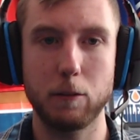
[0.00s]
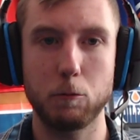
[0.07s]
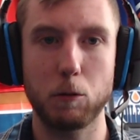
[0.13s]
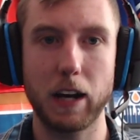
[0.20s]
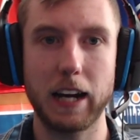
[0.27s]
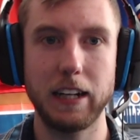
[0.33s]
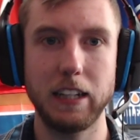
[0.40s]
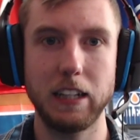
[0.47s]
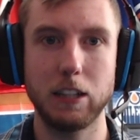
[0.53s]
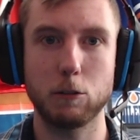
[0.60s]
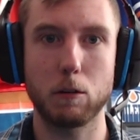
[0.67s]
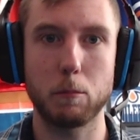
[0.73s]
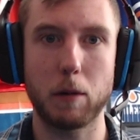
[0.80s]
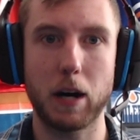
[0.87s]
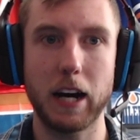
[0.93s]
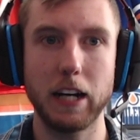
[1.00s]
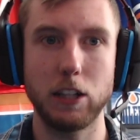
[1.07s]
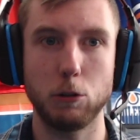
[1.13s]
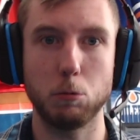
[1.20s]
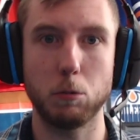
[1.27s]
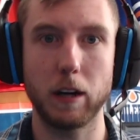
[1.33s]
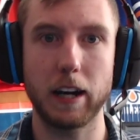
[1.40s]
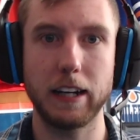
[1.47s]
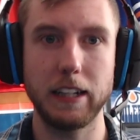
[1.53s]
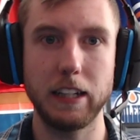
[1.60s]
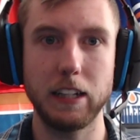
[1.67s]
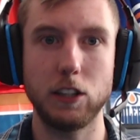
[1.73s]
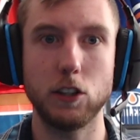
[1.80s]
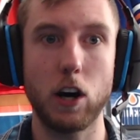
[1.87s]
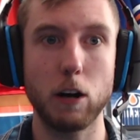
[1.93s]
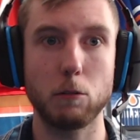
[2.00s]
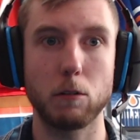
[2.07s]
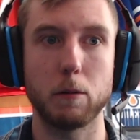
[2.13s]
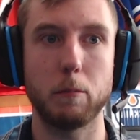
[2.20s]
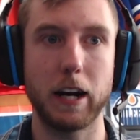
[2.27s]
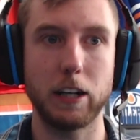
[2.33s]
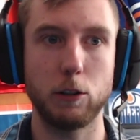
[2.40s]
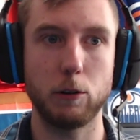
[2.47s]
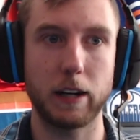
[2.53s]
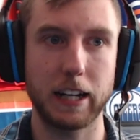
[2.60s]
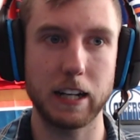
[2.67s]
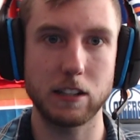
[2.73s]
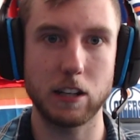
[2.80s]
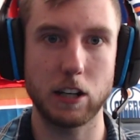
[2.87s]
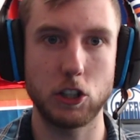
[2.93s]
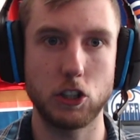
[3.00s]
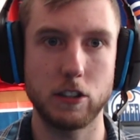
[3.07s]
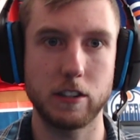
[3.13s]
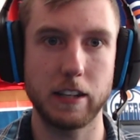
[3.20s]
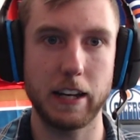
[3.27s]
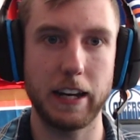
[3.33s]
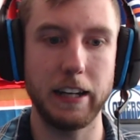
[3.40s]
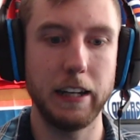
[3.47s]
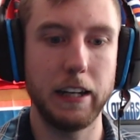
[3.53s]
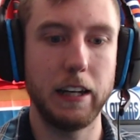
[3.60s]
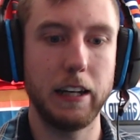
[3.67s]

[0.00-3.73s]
And what I need to remind you, what I need not remind you, I guess I should say,